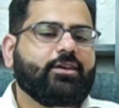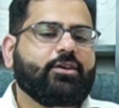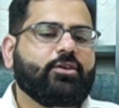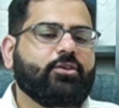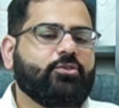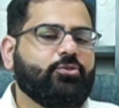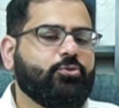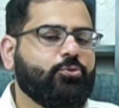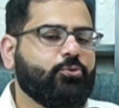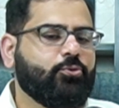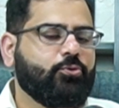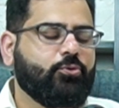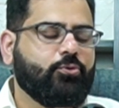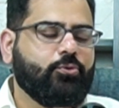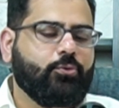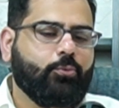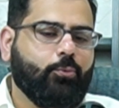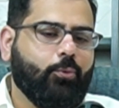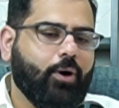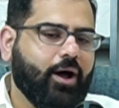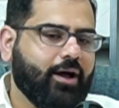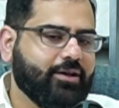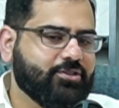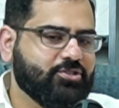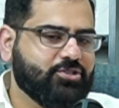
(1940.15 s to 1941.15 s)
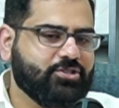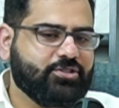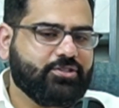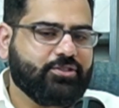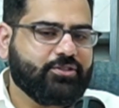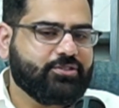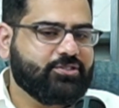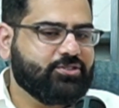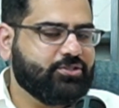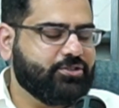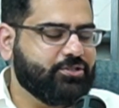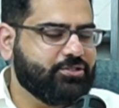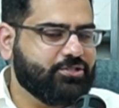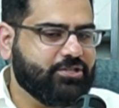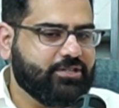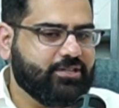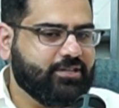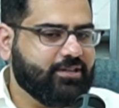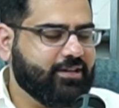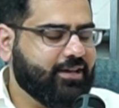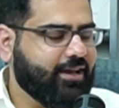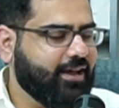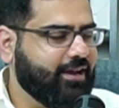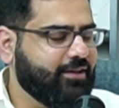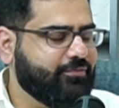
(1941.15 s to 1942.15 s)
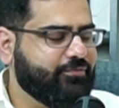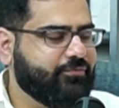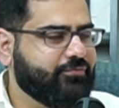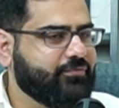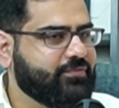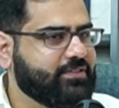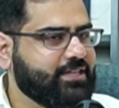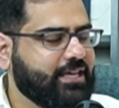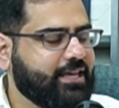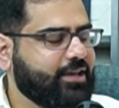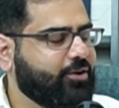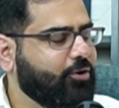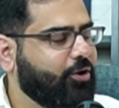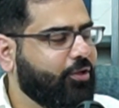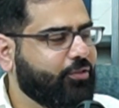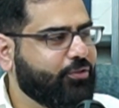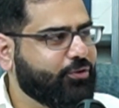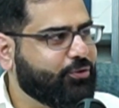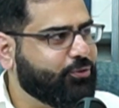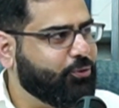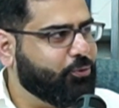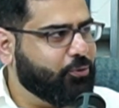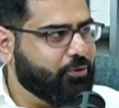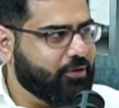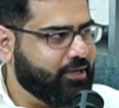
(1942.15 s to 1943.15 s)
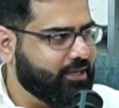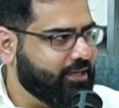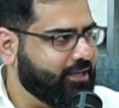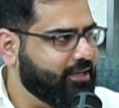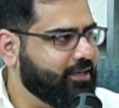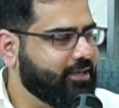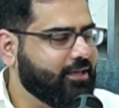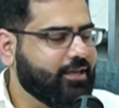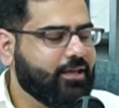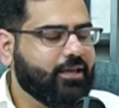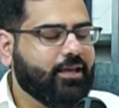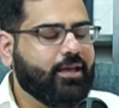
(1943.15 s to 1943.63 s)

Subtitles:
you watch the surgeon kind of take all the glory,